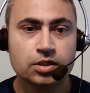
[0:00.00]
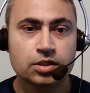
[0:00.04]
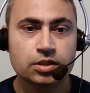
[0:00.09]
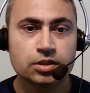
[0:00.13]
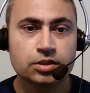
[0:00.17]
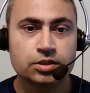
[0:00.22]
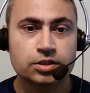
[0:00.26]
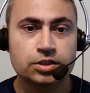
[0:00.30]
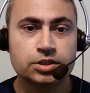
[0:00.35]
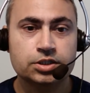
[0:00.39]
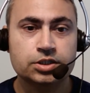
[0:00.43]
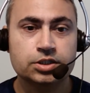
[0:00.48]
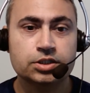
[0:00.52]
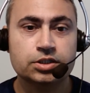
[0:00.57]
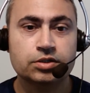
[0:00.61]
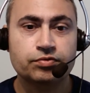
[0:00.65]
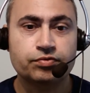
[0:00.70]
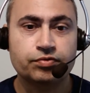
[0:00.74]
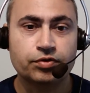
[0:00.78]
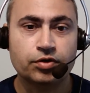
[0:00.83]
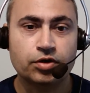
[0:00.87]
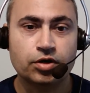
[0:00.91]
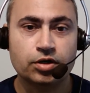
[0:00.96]
This is a
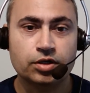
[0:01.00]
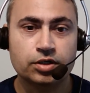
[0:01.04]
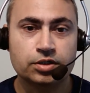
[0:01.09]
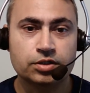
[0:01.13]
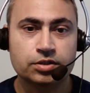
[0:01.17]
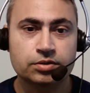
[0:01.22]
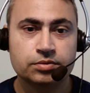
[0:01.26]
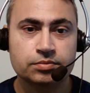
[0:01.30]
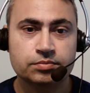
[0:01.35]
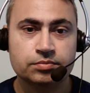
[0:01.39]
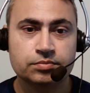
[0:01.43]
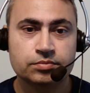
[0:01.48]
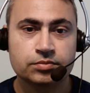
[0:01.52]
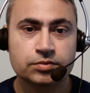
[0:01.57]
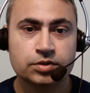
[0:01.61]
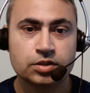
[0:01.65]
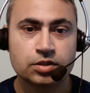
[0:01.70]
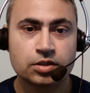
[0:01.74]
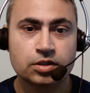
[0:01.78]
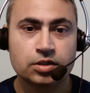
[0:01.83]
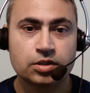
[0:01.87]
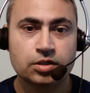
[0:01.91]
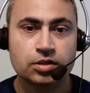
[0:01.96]
fraud
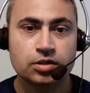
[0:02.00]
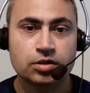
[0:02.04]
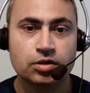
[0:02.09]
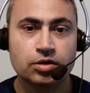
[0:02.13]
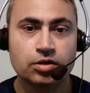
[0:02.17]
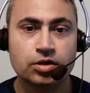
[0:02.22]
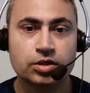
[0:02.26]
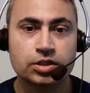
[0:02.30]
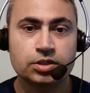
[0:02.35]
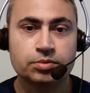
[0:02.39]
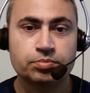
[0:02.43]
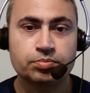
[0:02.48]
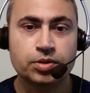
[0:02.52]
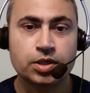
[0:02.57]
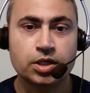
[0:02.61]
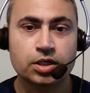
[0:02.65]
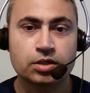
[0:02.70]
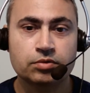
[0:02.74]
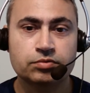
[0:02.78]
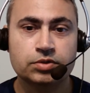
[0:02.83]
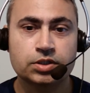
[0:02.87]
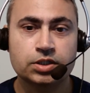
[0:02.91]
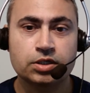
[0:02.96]
on the part
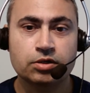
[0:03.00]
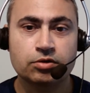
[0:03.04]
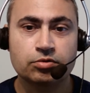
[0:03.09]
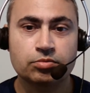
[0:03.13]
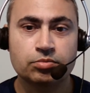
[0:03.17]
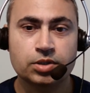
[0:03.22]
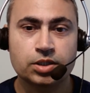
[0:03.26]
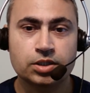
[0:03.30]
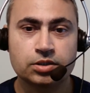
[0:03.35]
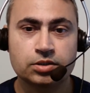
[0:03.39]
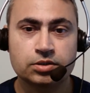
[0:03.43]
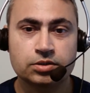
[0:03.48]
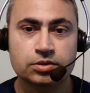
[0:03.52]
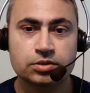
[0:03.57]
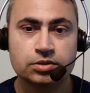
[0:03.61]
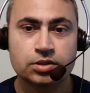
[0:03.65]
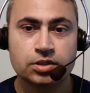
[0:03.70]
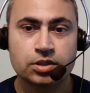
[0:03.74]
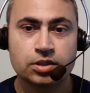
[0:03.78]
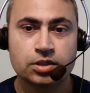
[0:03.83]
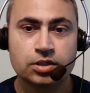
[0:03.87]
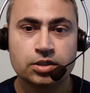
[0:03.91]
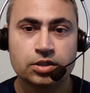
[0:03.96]
of the government
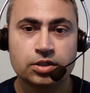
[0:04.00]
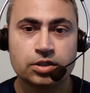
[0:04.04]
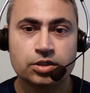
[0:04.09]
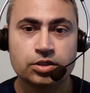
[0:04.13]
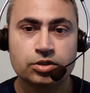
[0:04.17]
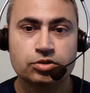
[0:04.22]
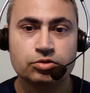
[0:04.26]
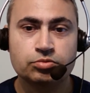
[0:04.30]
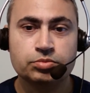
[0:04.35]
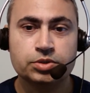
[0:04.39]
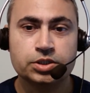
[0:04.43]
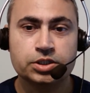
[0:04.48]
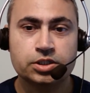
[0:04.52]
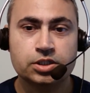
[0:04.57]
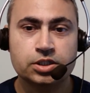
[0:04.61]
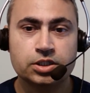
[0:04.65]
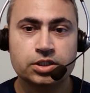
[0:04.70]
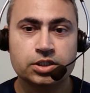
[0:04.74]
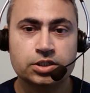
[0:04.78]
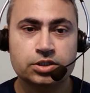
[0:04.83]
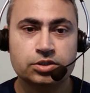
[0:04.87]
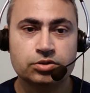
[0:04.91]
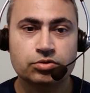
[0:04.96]
to
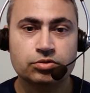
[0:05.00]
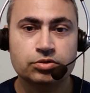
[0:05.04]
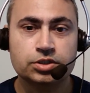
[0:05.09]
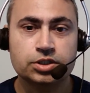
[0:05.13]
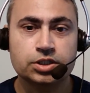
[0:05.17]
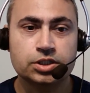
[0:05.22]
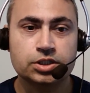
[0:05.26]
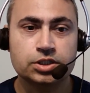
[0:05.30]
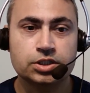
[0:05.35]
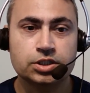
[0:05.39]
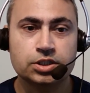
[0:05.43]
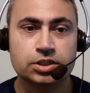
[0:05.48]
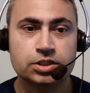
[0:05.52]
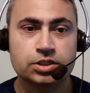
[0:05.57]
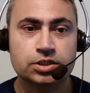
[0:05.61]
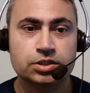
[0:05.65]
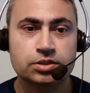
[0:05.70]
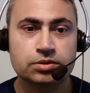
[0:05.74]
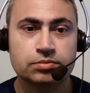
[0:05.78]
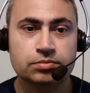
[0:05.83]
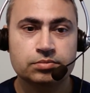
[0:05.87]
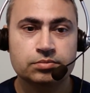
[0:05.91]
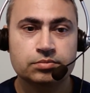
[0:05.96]
mislead its own
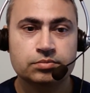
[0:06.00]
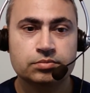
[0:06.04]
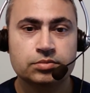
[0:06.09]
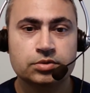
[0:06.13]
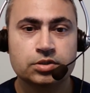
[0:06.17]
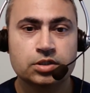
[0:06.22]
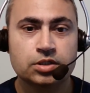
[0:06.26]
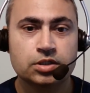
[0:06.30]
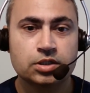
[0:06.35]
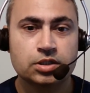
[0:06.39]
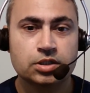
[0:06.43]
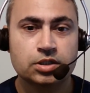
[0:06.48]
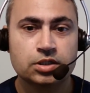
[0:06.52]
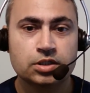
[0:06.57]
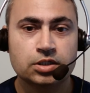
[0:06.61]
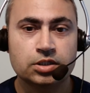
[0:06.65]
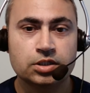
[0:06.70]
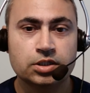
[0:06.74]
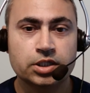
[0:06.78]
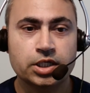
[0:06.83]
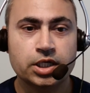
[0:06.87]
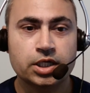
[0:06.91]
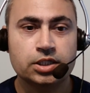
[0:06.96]
citizens.
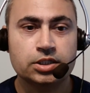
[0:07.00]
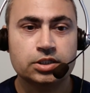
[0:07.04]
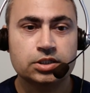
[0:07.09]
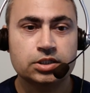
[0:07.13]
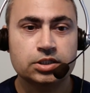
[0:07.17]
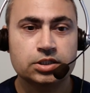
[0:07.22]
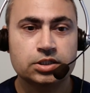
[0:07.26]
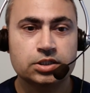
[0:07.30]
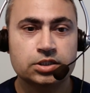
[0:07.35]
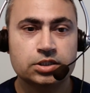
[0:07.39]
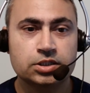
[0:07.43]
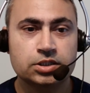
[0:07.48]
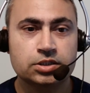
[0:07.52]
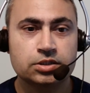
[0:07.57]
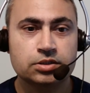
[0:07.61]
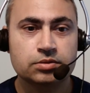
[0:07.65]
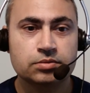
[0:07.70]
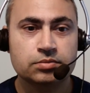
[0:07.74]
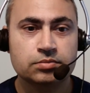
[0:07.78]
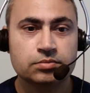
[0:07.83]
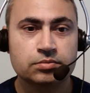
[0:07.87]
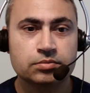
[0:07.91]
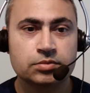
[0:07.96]
Reality is,
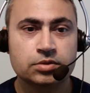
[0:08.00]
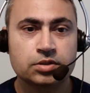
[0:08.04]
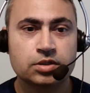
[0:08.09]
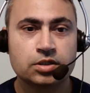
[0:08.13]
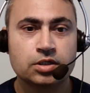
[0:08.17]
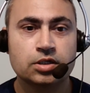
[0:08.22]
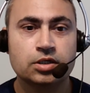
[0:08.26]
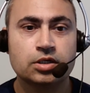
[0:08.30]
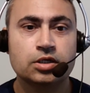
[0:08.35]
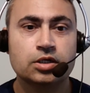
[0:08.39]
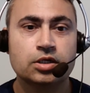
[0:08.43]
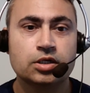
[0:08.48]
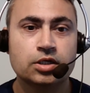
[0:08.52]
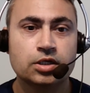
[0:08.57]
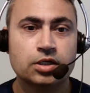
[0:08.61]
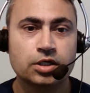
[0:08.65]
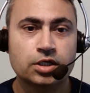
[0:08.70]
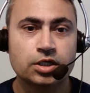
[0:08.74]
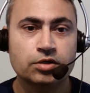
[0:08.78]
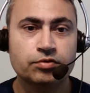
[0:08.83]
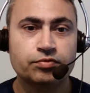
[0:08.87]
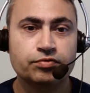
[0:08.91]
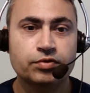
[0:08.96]

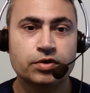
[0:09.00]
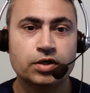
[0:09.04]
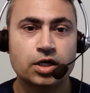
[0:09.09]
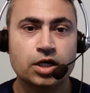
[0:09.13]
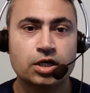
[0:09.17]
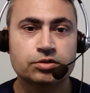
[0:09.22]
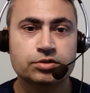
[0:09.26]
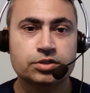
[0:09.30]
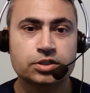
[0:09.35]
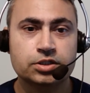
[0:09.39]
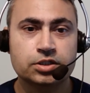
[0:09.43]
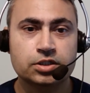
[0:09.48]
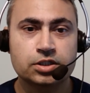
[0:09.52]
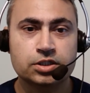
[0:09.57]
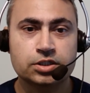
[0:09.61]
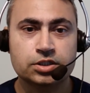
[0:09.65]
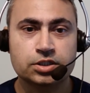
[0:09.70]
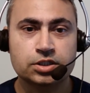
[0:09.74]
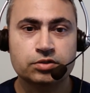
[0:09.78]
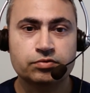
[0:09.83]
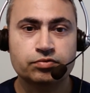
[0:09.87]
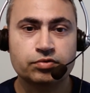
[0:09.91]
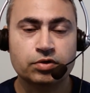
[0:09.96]
if a house is
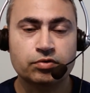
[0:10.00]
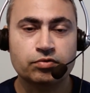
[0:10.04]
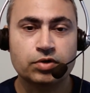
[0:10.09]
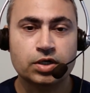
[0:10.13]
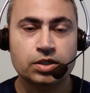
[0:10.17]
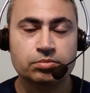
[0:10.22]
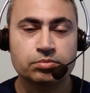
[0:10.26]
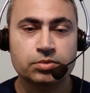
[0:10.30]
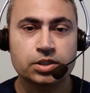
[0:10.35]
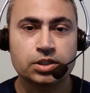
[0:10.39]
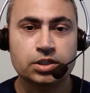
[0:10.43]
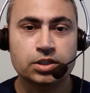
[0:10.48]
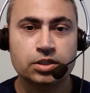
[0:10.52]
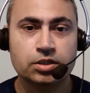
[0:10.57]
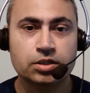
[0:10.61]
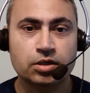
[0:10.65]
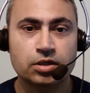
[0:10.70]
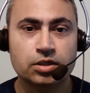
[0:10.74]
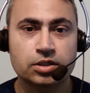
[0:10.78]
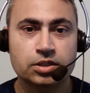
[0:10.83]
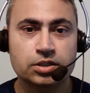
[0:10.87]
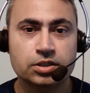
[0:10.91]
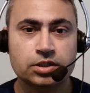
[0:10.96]
listed for $1 million
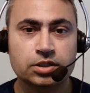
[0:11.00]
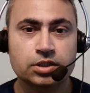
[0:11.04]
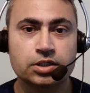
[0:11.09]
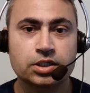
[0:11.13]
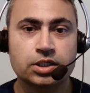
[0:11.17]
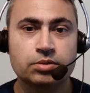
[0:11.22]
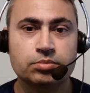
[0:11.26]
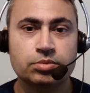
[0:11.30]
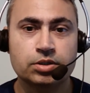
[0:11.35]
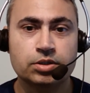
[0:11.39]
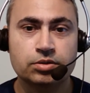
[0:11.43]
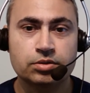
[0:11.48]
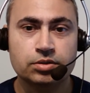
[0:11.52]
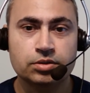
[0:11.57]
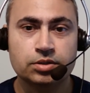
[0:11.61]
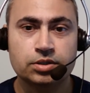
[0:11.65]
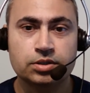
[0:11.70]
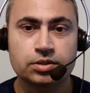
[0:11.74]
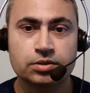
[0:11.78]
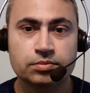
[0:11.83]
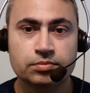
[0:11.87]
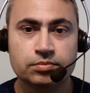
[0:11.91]
in a neighborhood